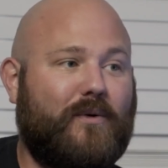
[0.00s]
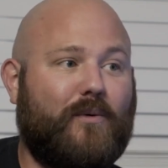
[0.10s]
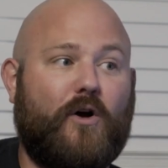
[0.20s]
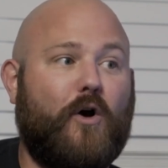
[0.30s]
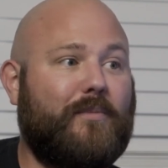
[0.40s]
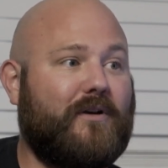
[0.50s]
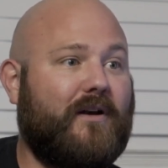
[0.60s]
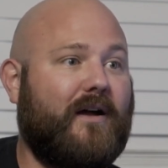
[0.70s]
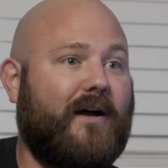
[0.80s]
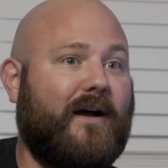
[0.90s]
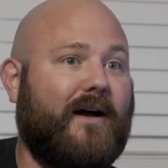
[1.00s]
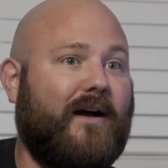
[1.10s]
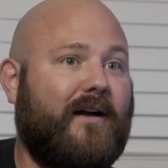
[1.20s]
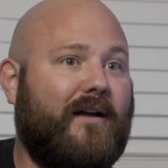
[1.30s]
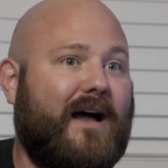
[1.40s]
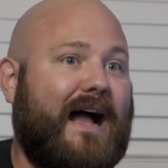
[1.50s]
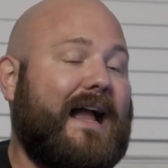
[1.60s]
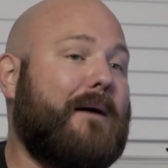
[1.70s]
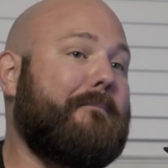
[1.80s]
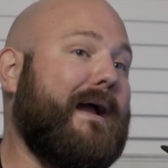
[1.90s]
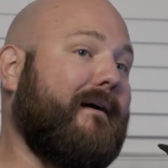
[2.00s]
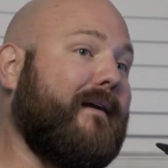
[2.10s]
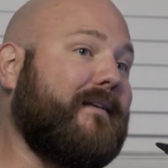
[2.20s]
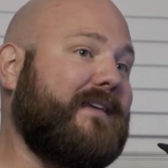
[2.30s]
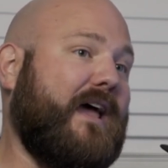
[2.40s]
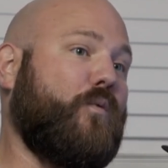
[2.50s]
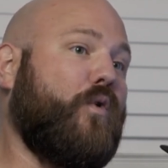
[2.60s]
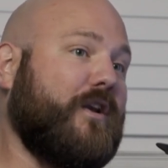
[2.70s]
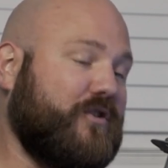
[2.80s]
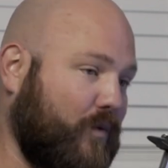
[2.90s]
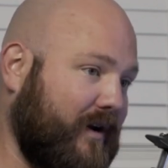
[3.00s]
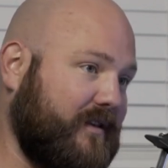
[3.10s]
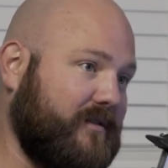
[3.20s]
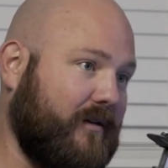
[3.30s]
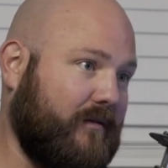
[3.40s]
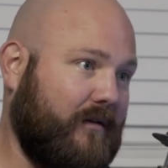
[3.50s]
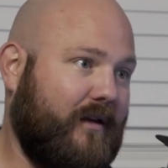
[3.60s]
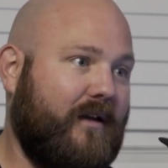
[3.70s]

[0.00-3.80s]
We were open. I got married 10/1/22,